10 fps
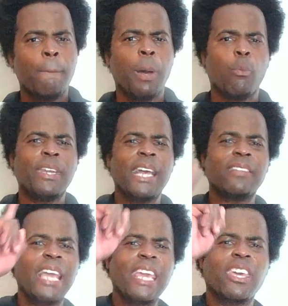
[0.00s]
But when
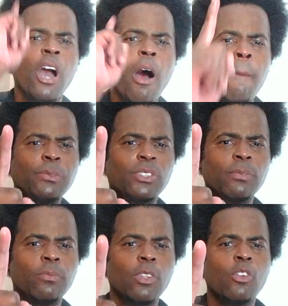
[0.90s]
that day
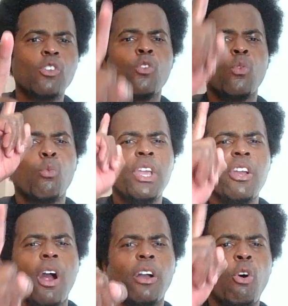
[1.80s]
comes,
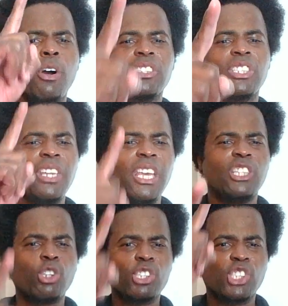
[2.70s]
we are going to
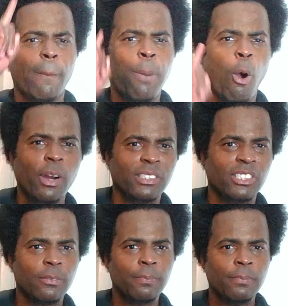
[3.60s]
need your
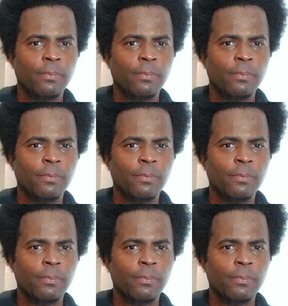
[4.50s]
support.